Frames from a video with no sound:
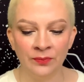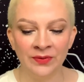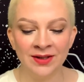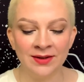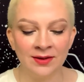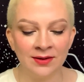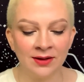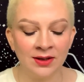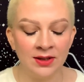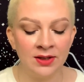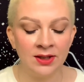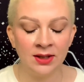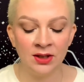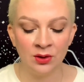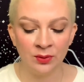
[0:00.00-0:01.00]
This is a
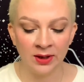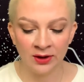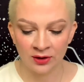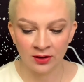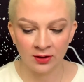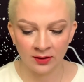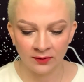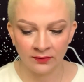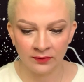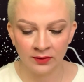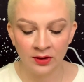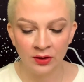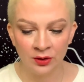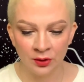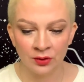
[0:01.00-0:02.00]
continuation of
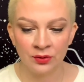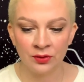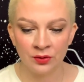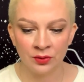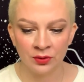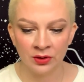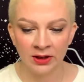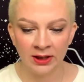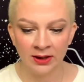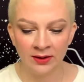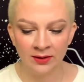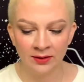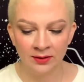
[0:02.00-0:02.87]
your story.